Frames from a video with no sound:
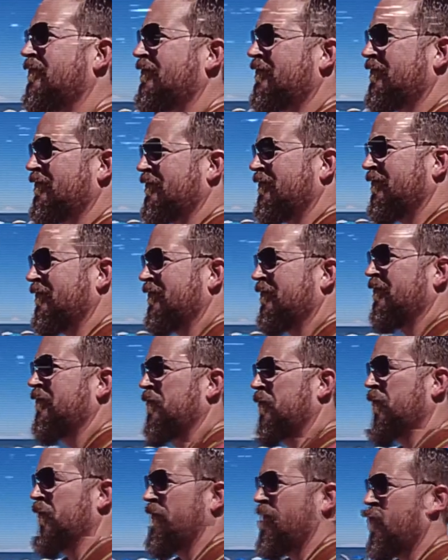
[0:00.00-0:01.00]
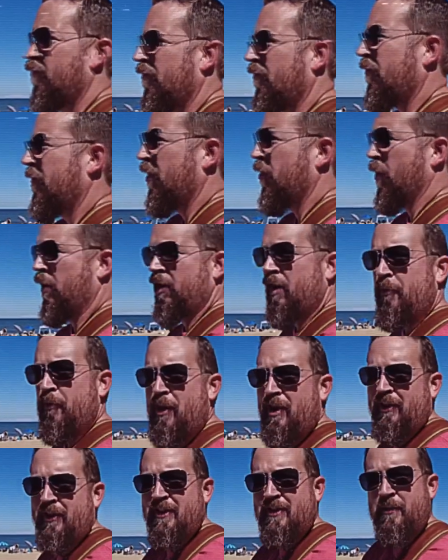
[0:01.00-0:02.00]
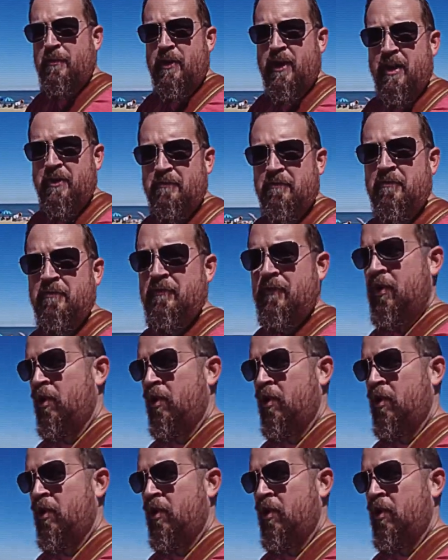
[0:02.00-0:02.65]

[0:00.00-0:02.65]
of whiskey. Burning, going